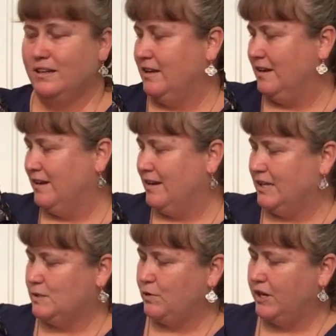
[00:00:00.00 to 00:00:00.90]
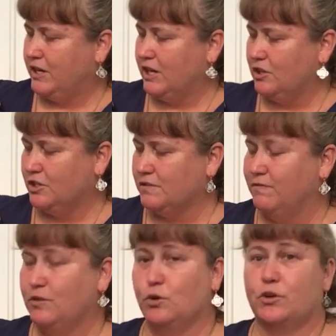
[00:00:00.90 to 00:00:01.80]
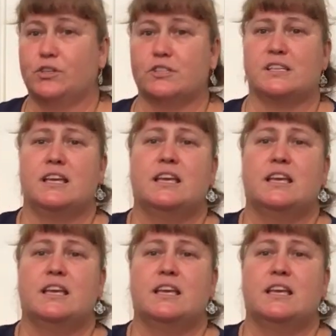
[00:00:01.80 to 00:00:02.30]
and nice pretty colors and florals.